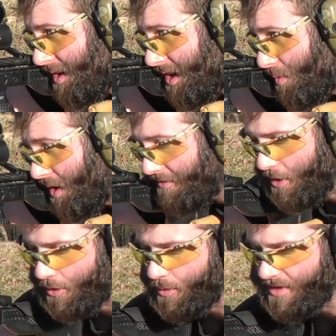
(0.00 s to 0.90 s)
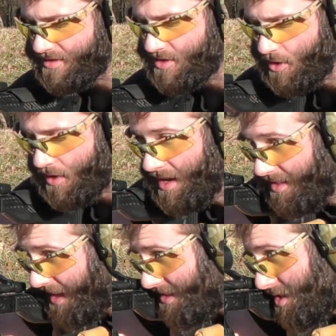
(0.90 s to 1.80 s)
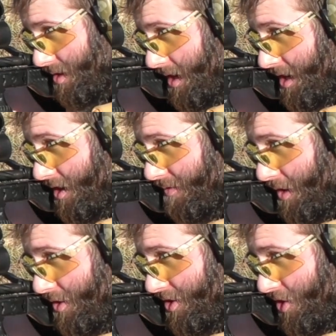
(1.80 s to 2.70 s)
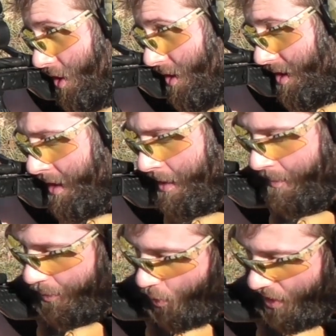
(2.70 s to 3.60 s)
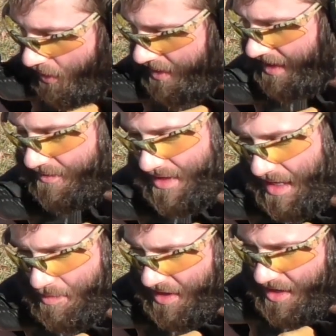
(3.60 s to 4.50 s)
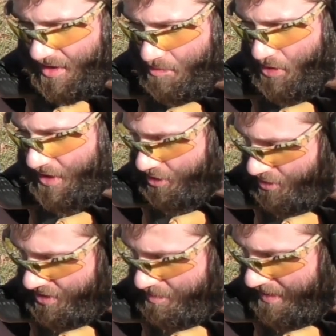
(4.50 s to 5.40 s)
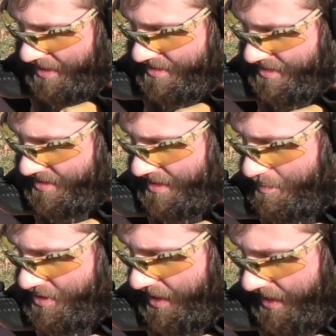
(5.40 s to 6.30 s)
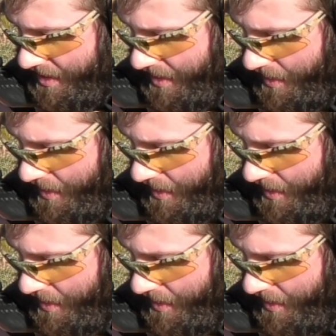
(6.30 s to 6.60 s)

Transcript: and went further with it. So that's a good first start. We are gonna have to keep an eye on the pressure just because it seems like